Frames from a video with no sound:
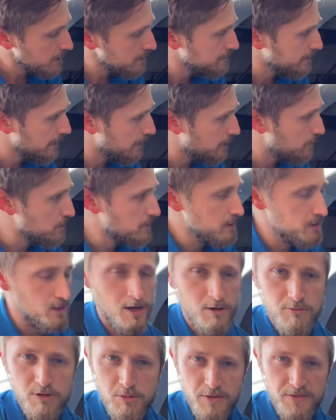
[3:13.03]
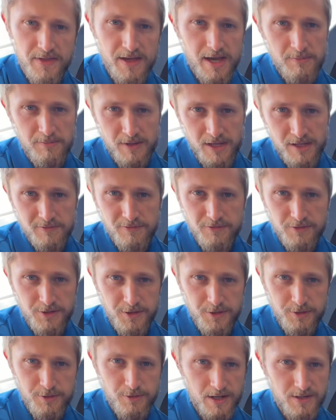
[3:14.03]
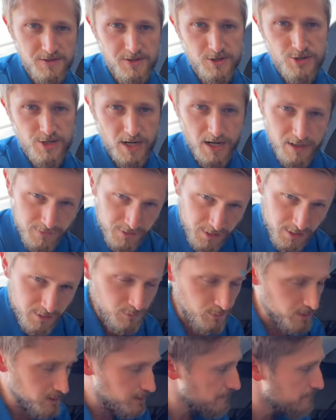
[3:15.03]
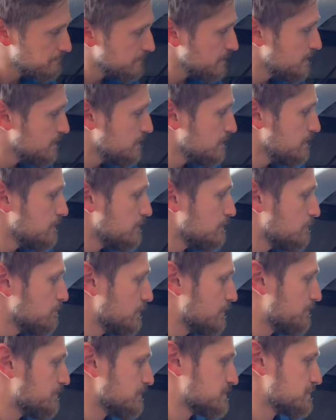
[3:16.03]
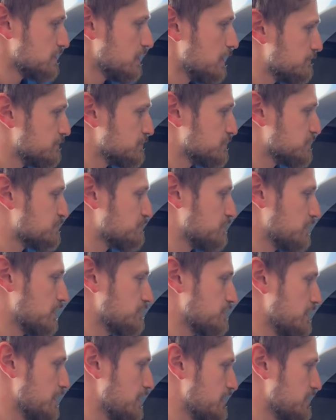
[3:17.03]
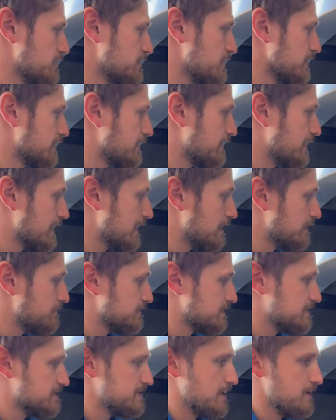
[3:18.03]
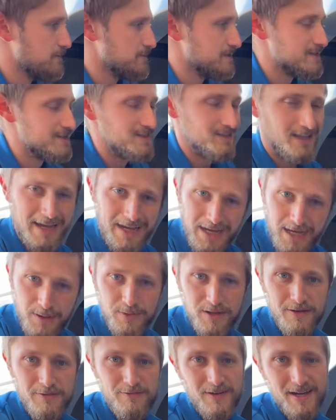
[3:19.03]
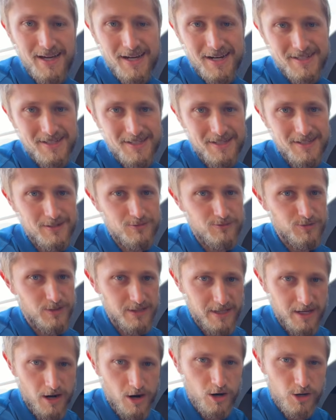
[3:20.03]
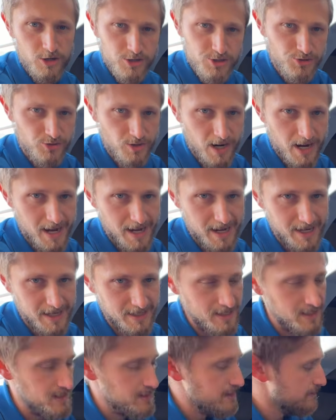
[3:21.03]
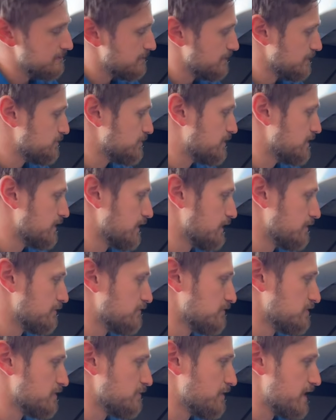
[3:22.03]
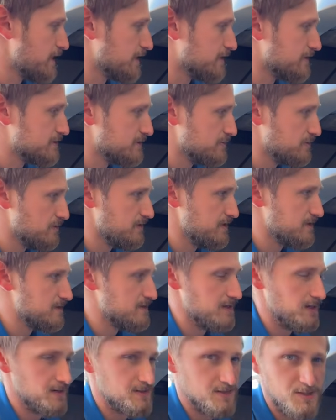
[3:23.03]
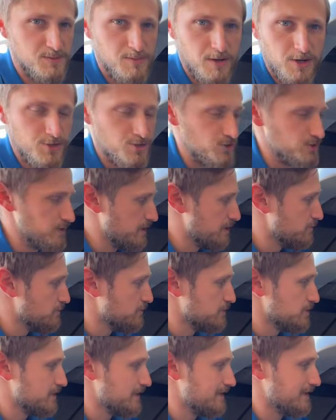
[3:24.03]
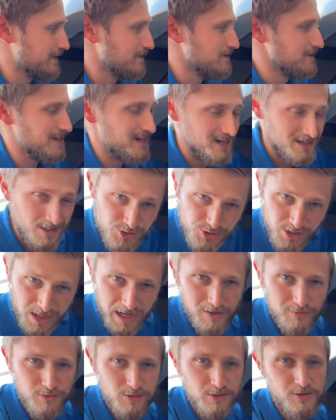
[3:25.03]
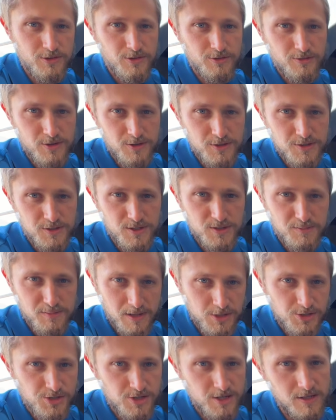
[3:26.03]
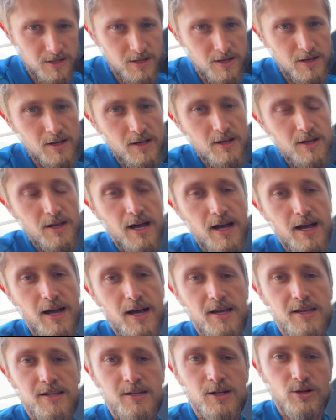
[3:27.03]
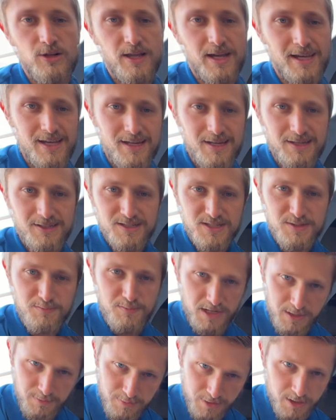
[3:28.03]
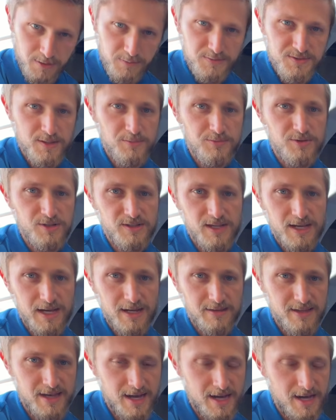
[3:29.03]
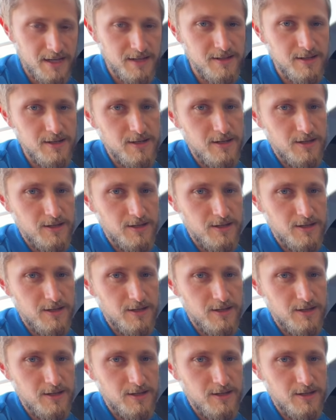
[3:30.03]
Now, what would that mean for you as a driver? Well, with a softer spring rate, you're not going to have the same slam effect, really harsh ride that you can get from the back of some of these things, especially when you're getting a lot of travel in the rear suspension, like hitting a speed bump, something like that.